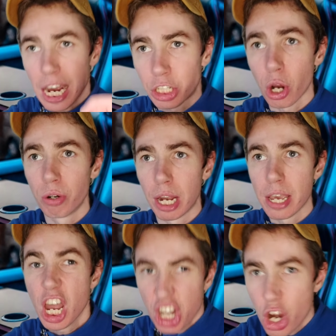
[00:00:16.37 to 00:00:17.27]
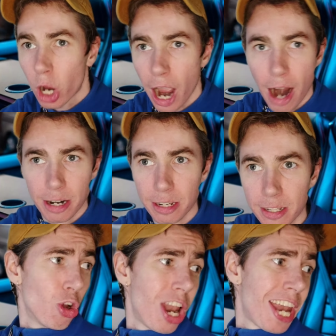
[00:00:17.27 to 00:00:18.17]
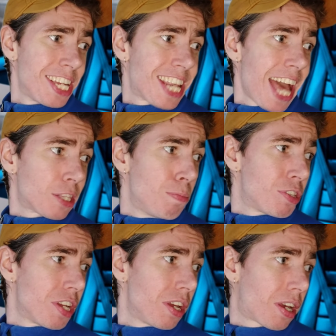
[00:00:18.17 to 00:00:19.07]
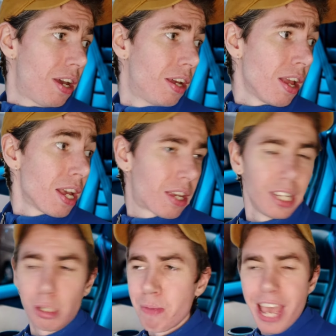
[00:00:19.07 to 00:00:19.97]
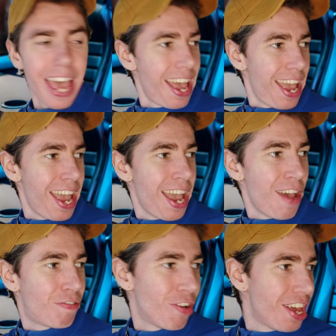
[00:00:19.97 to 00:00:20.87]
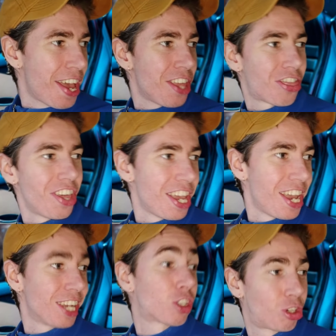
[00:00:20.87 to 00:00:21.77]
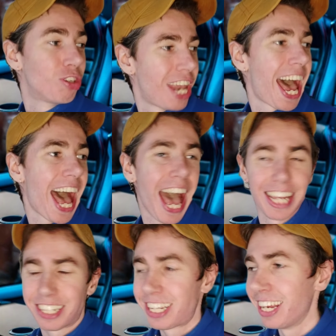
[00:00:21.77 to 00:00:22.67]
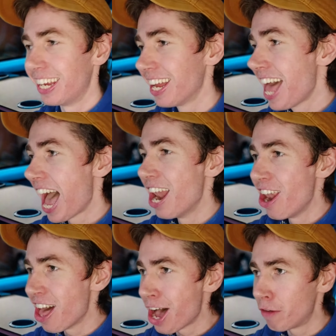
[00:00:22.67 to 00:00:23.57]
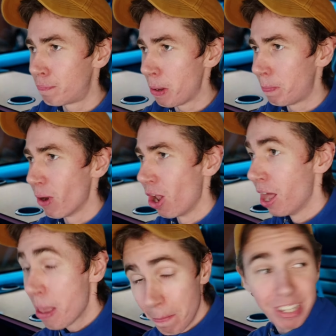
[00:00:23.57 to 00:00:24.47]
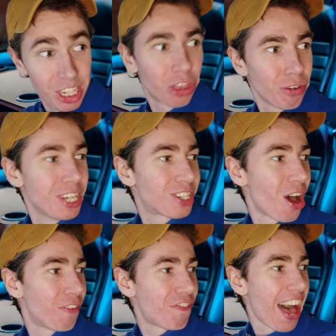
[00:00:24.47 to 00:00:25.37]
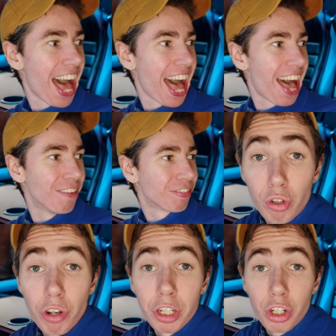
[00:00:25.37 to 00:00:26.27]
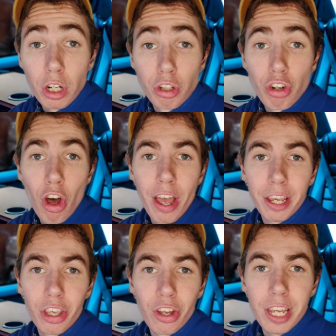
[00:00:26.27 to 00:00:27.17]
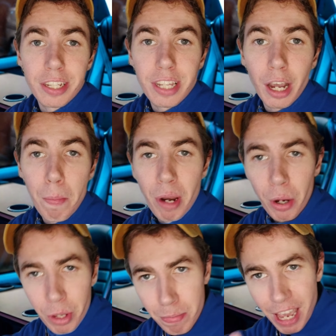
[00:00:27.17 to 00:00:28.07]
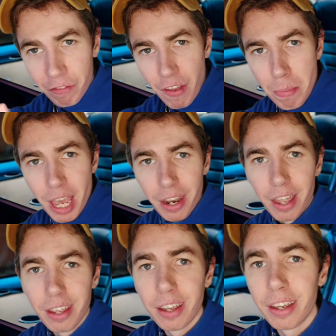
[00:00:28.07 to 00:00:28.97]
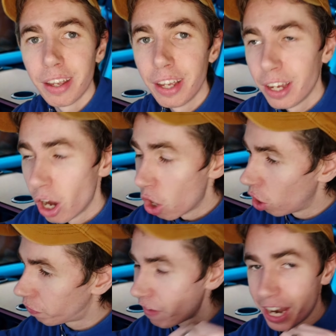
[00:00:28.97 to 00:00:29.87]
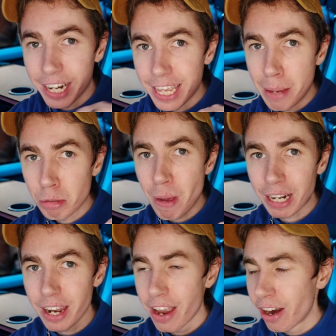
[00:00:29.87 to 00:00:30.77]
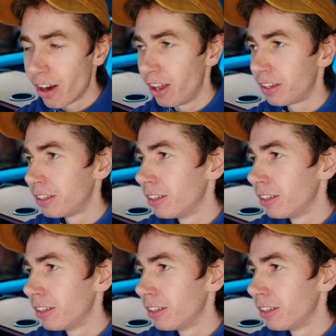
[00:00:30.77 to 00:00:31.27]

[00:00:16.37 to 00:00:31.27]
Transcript: Cash only, no card. You ladies like the music? Kiss me everything tonight. I love people. Mr. Threes on 5. You drew the short straw, hey eh, cutie, stuck up here with me and Fabian. All fun and games back there.